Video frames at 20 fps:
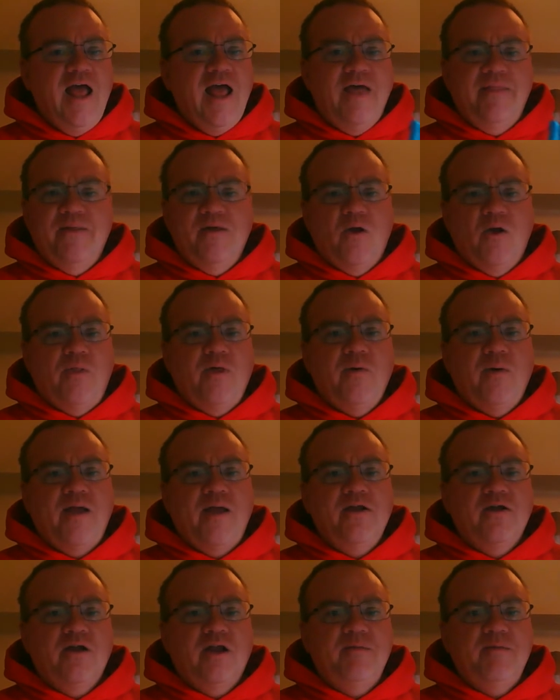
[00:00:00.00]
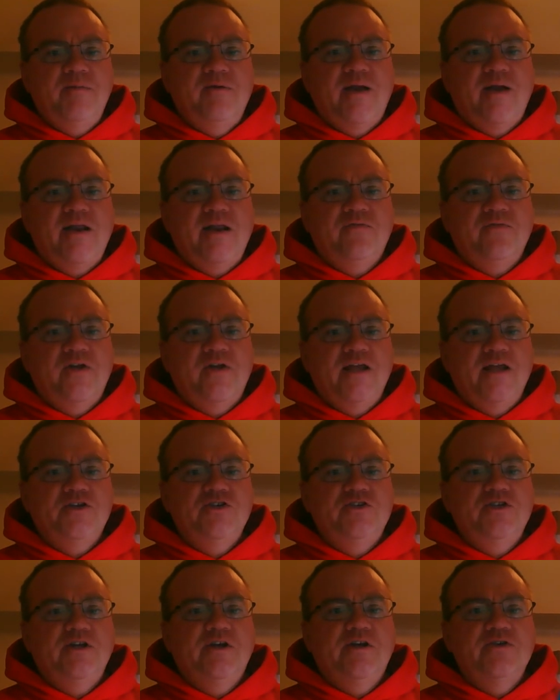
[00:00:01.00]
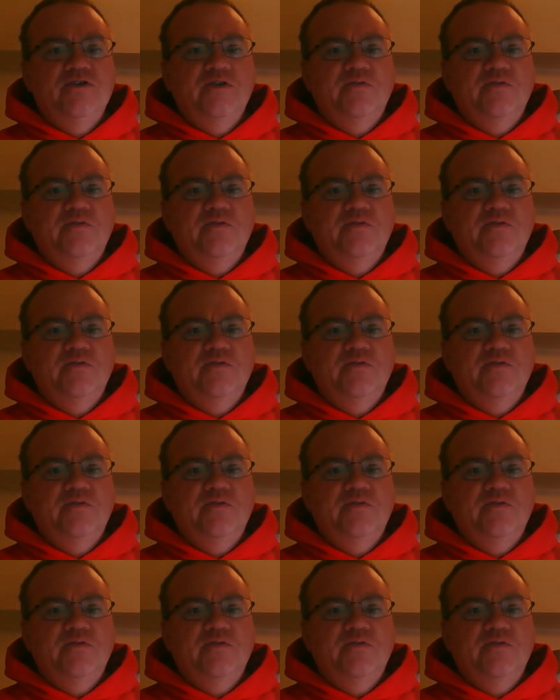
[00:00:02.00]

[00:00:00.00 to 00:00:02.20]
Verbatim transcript: And the only way you're going to be ready for next year is